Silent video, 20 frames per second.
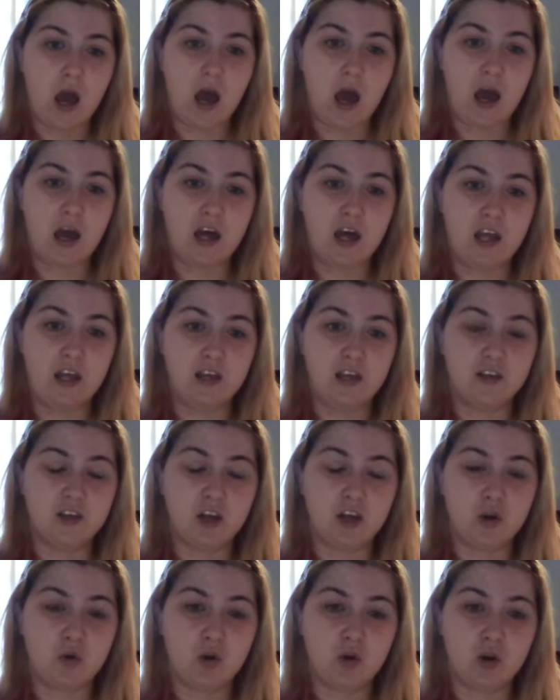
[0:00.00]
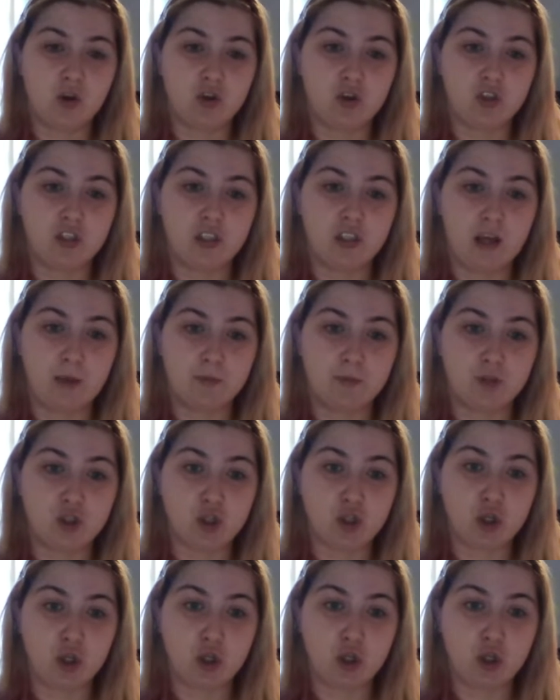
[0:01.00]
and I only got to chapter
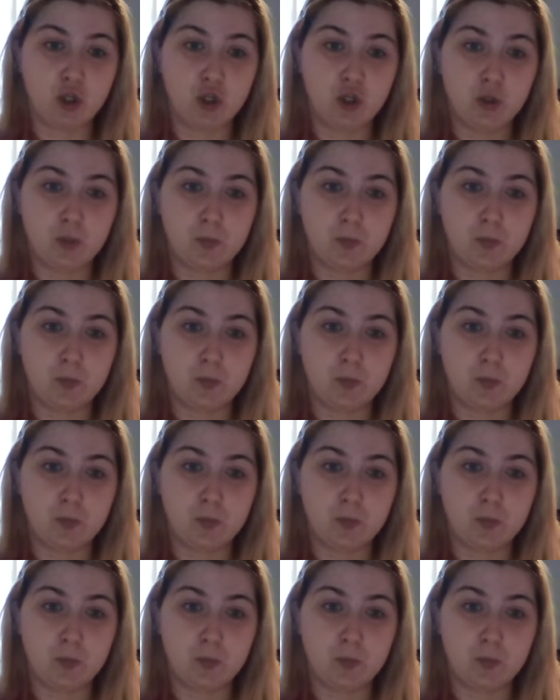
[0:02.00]
2.